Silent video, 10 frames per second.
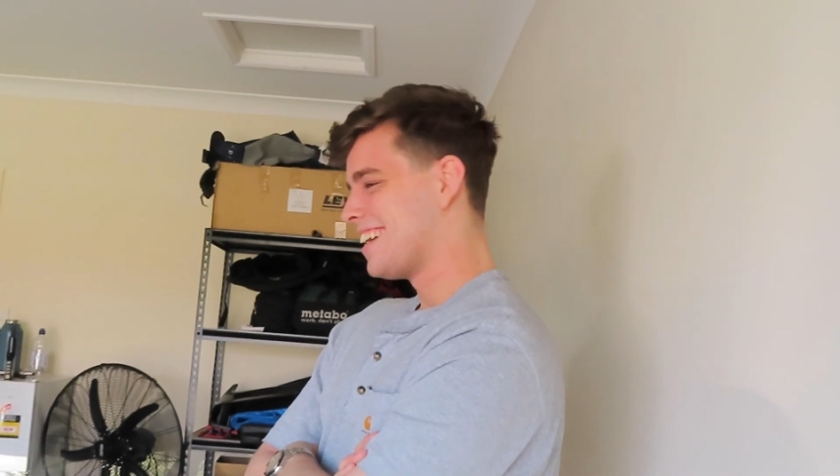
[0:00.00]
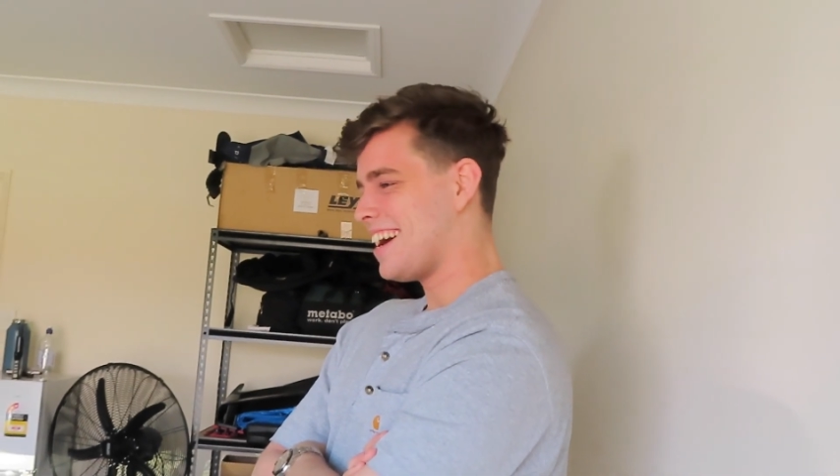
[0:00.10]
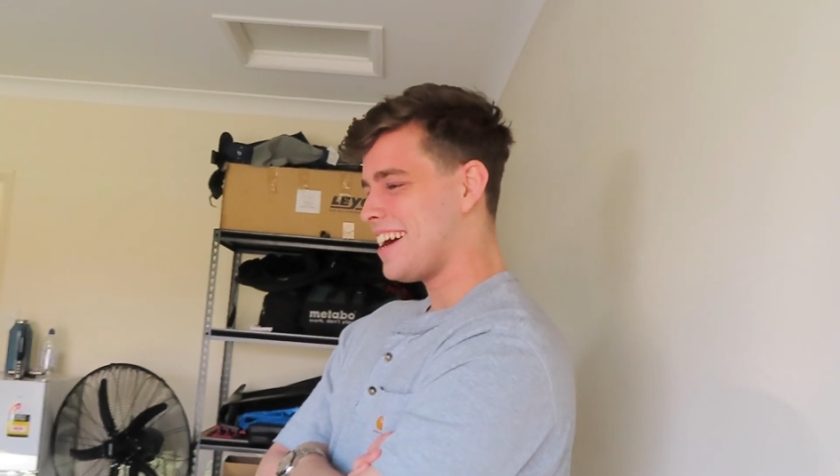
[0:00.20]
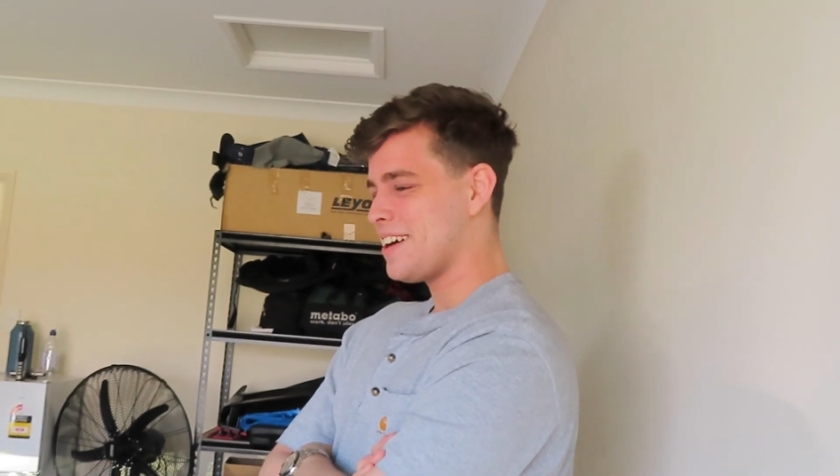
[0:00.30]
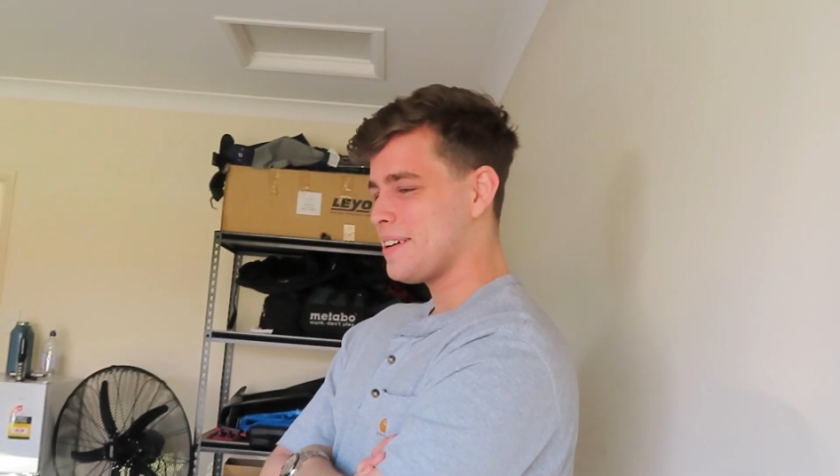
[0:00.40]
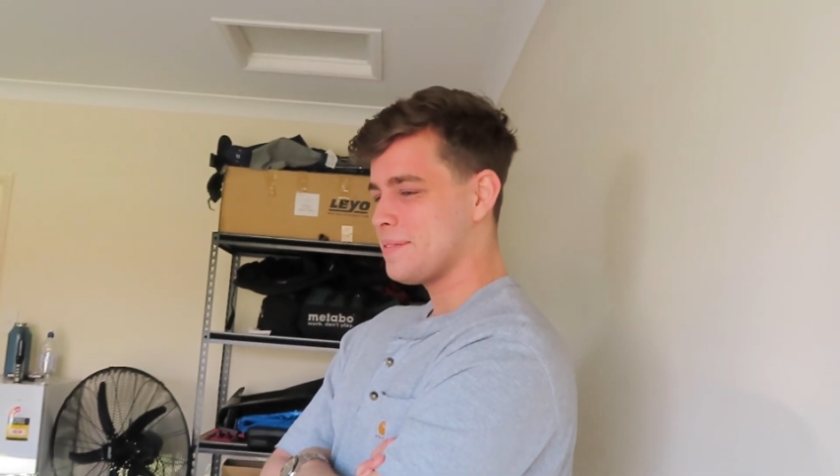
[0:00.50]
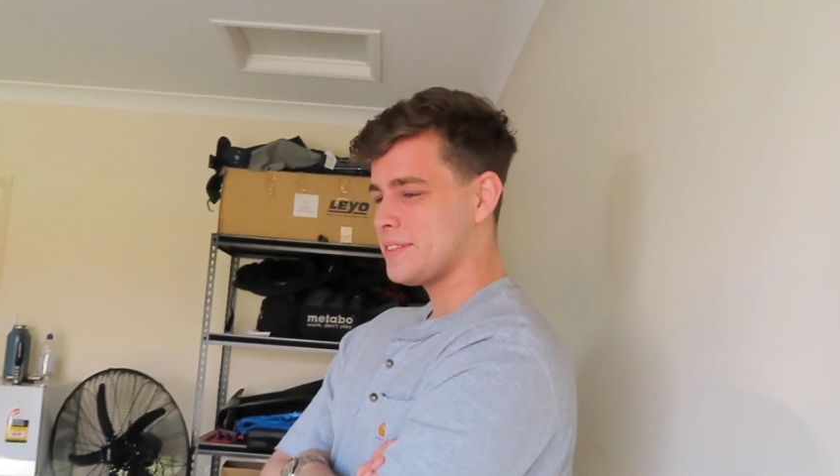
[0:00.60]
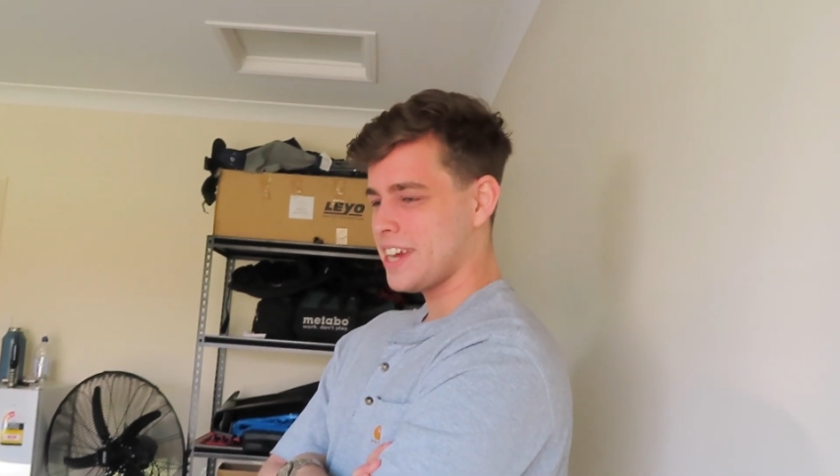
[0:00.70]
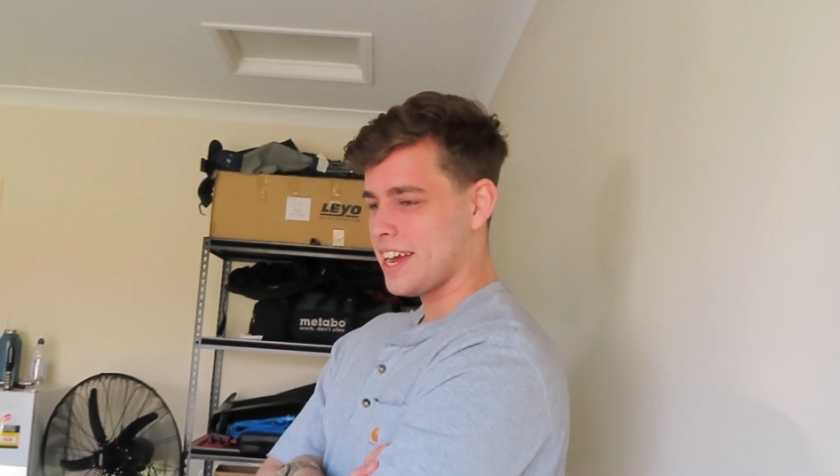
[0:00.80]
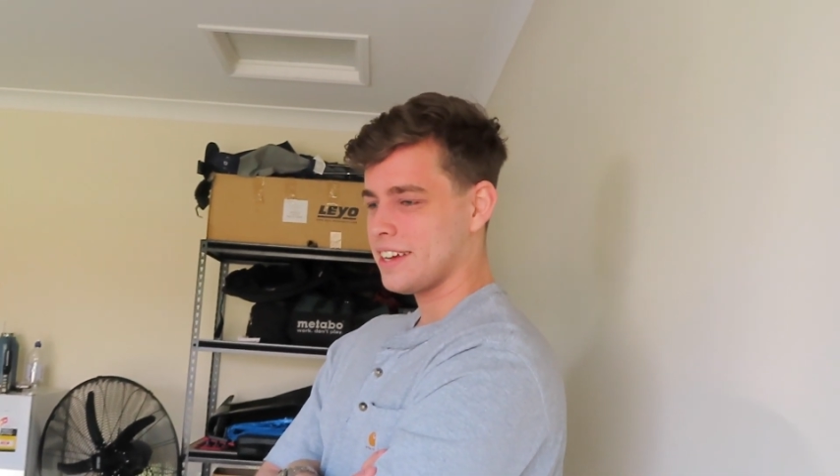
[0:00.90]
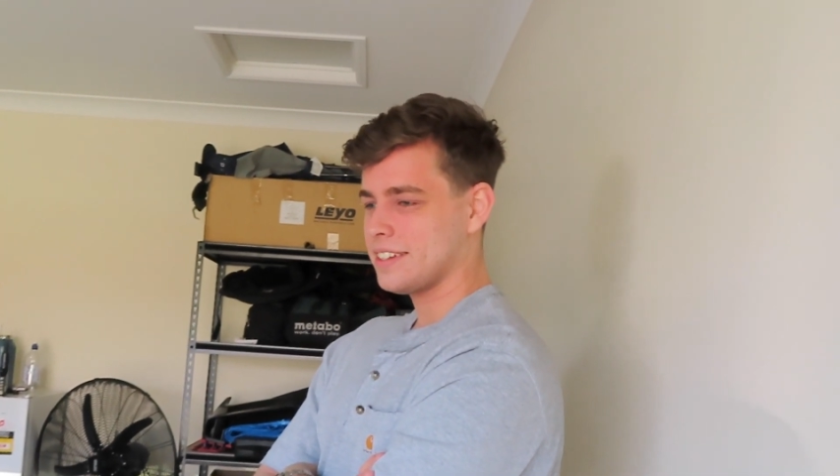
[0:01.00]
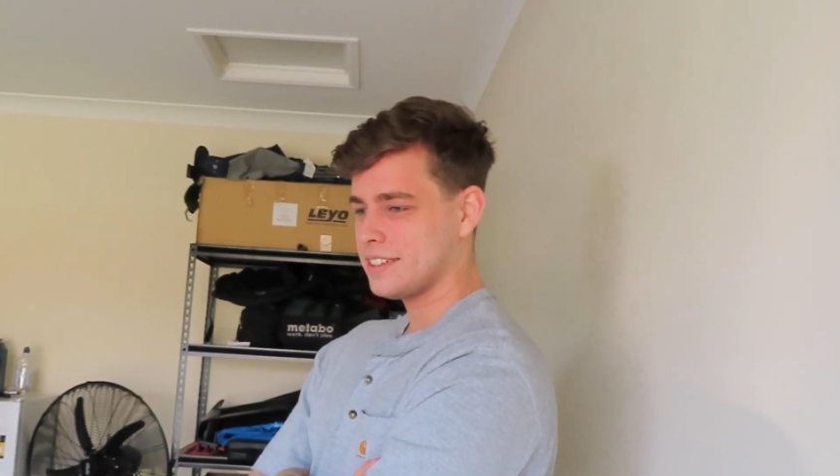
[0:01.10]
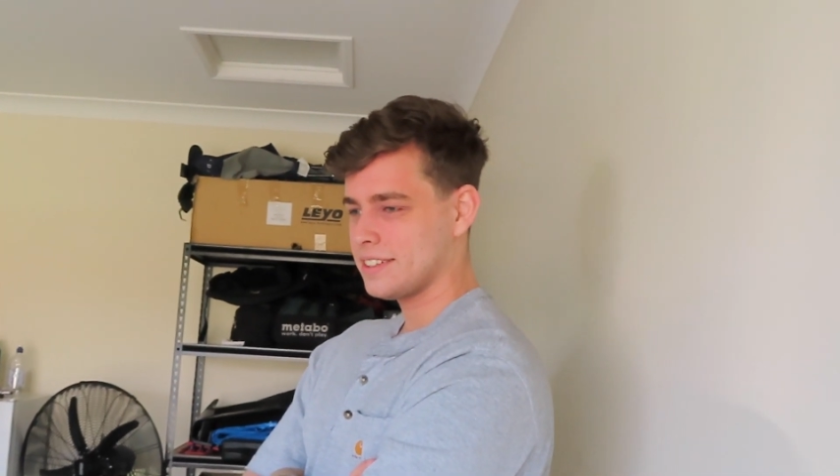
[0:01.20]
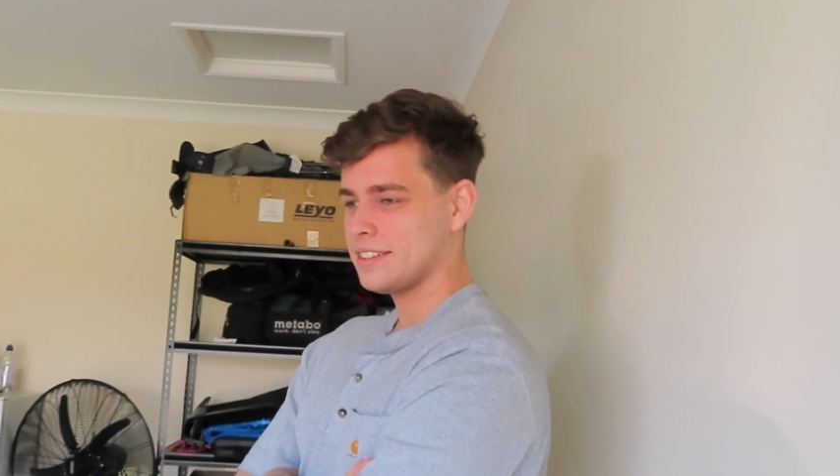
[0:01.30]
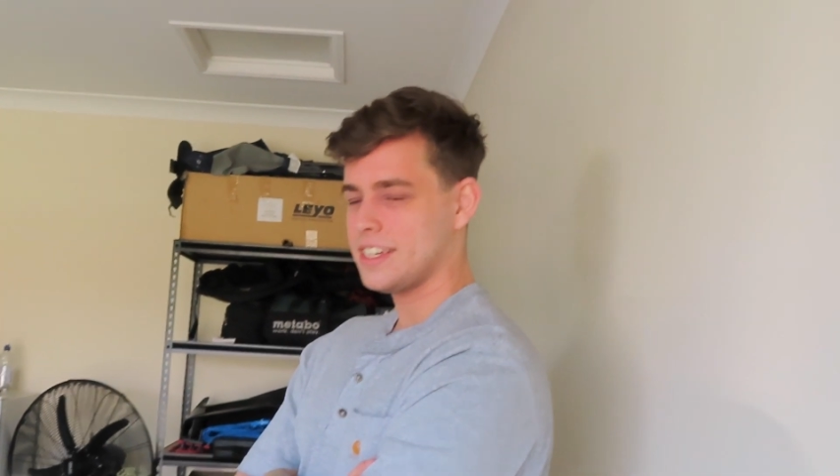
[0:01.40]
So yeah,
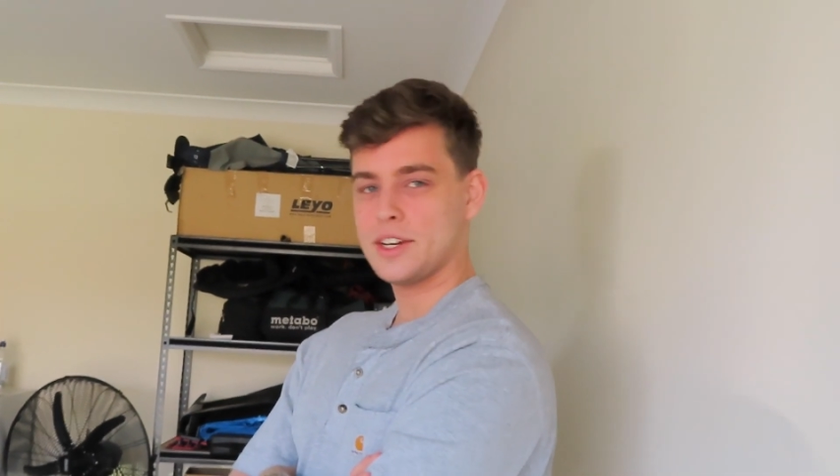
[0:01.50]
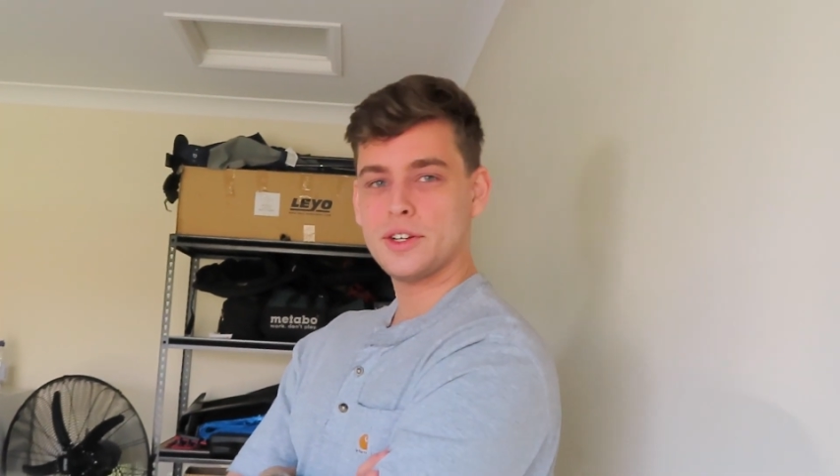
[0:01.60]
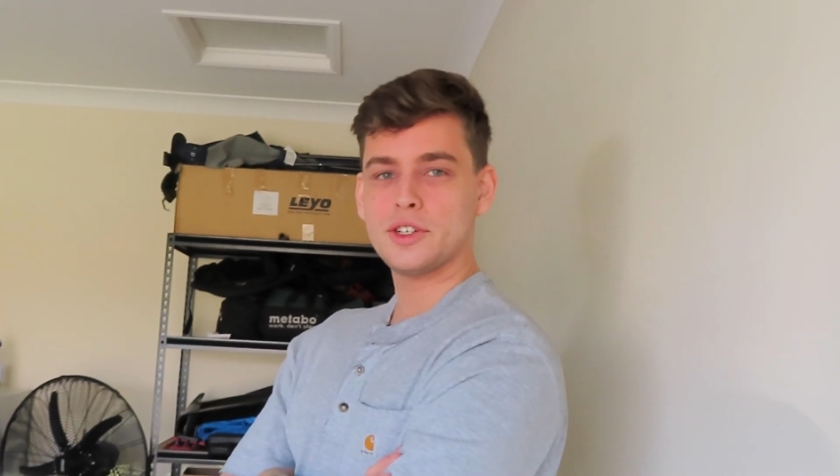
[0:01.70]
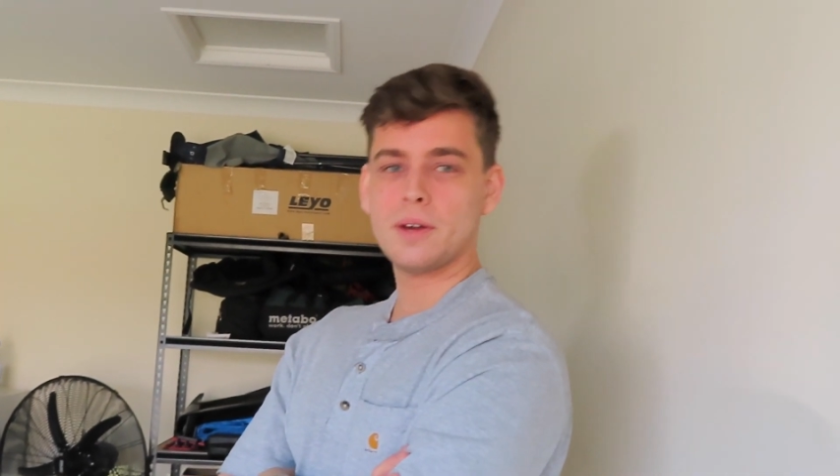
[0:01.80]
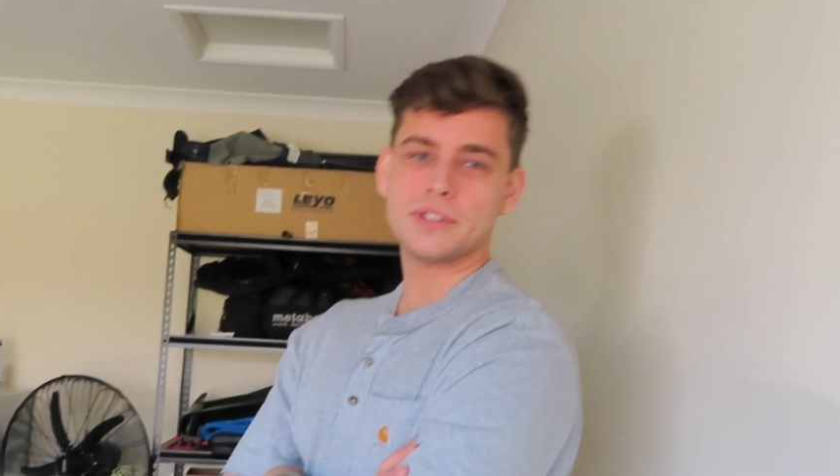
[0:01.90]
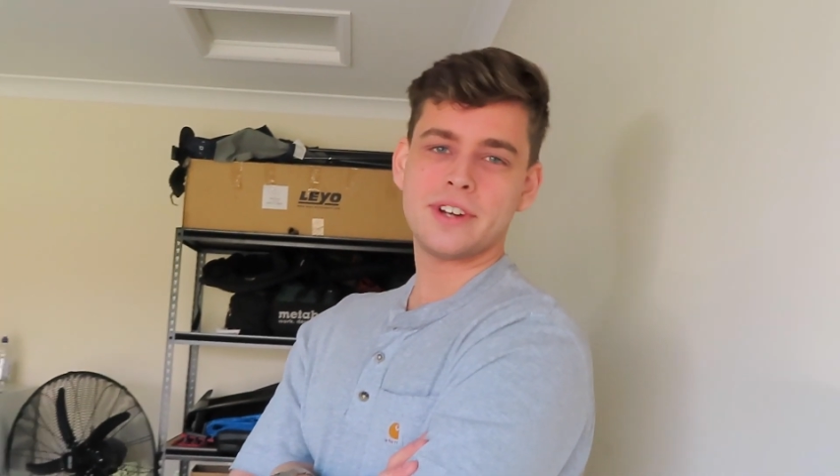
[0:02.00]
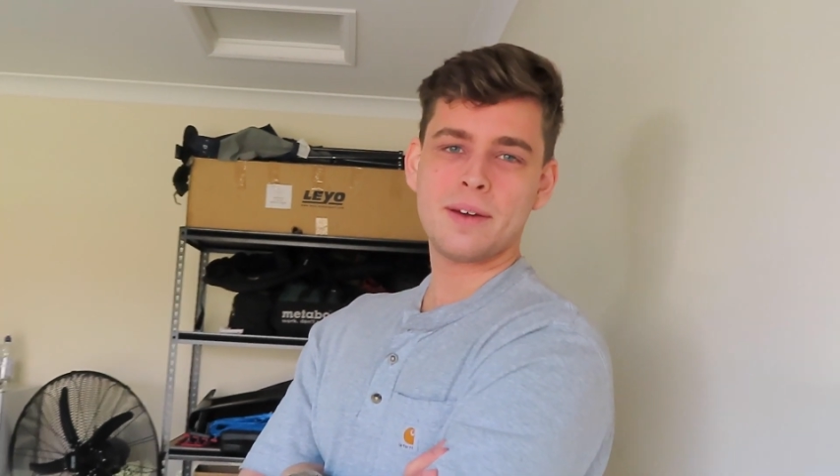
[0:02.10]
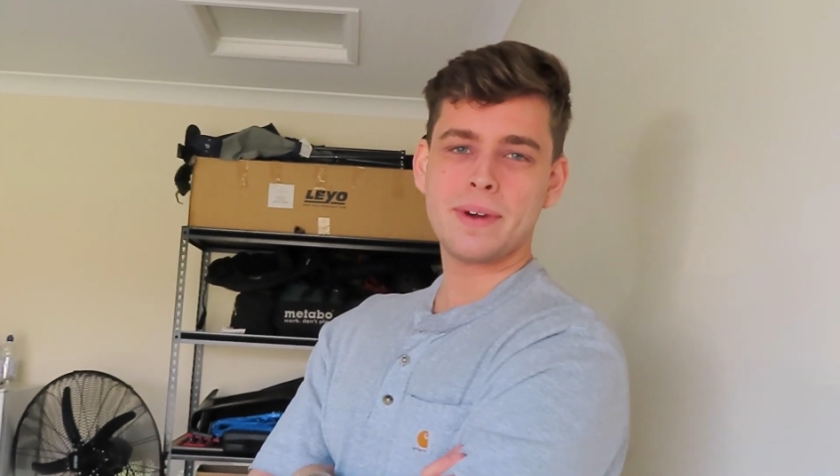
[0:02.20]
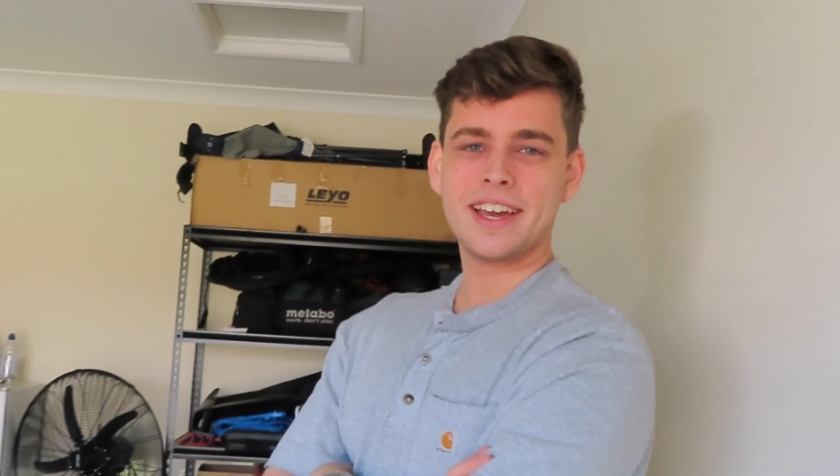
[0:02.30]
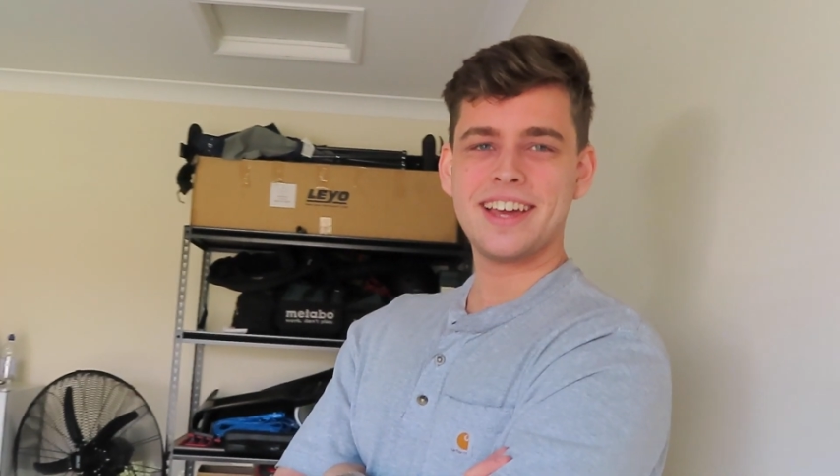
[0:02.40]
did a good job, so now I'm back